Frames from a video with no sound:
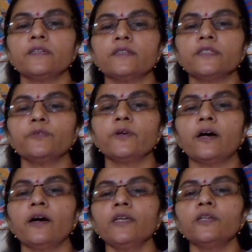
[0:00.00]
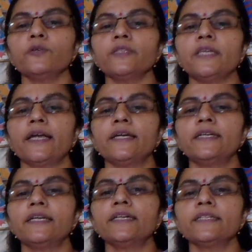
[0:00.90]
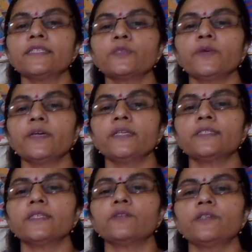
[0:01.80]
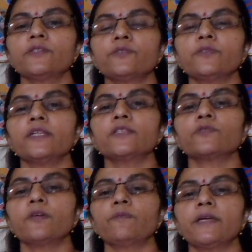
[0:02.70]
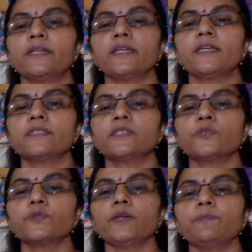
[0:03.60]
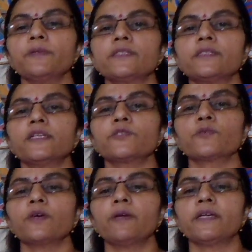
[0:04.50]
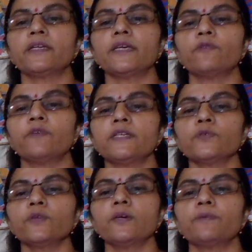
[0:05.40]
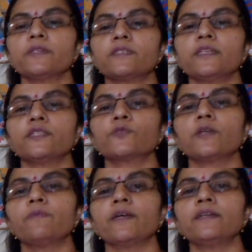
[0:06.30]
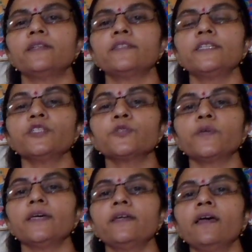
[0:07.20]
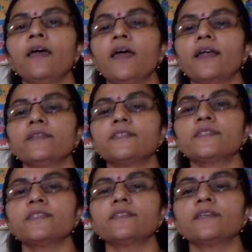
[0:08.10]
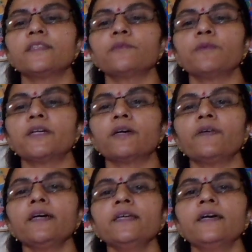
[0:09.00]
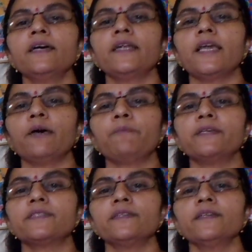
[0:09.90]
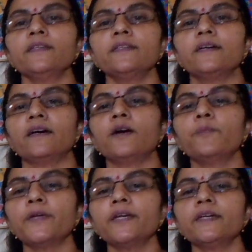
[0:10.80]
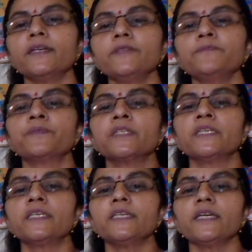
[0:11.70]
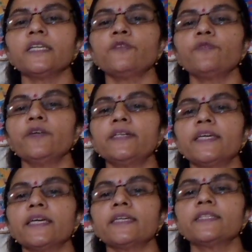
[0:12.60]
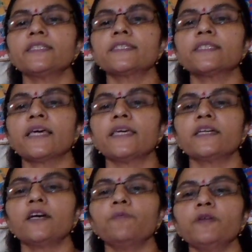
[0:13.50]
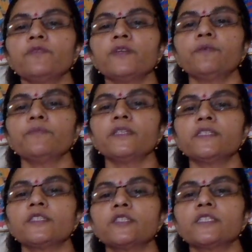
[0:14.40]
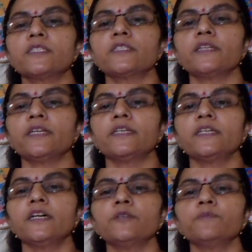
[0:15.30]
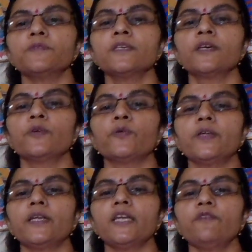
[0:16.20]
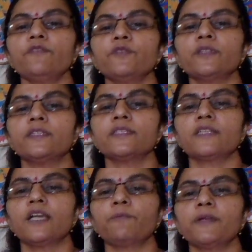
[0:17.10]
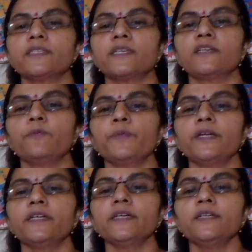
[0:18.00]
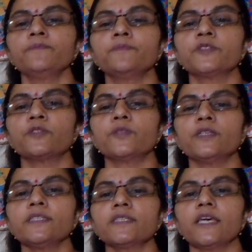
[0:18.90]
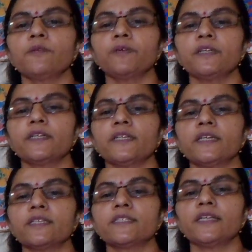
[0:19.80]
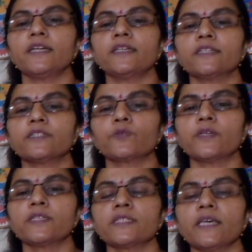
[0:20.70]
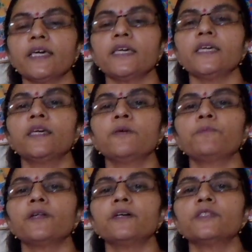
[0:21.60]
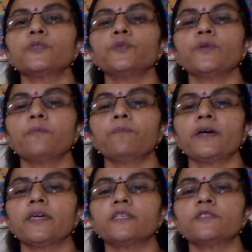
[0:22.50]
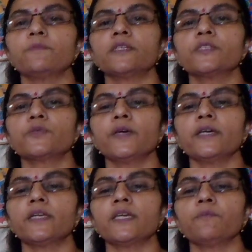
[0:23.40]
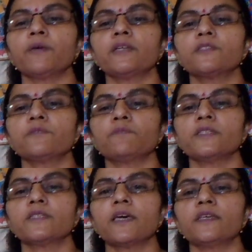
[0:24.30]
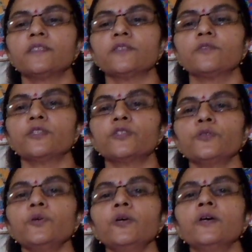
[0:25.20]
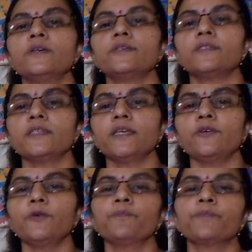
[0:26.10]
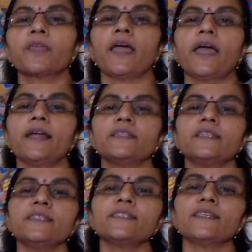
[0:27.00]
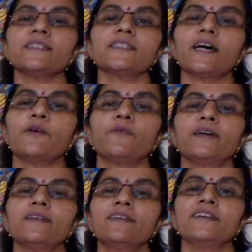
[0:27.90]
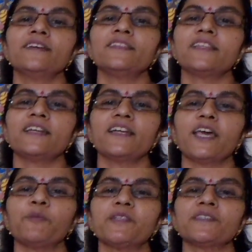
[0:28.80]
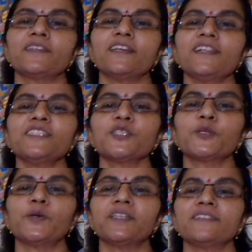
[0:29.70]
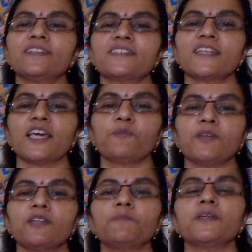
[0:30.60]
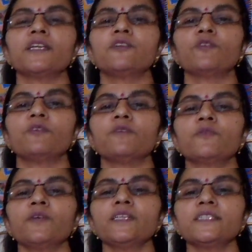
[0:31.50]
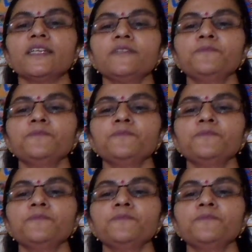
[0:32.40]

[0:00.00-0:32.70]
you all know that delta square is equals to del square by del x square plus del square by del y square plus del square by del z square, and this is nothing but our Laplacian operator. Here if we take this psi common from these 3 terms, we left with this Laplacian operator. So this can be written as delta square psi plus 2m by h bar square e minus b psi is equals to 0, and this is our 3-dimensional Schrodinger's time independent wave equation,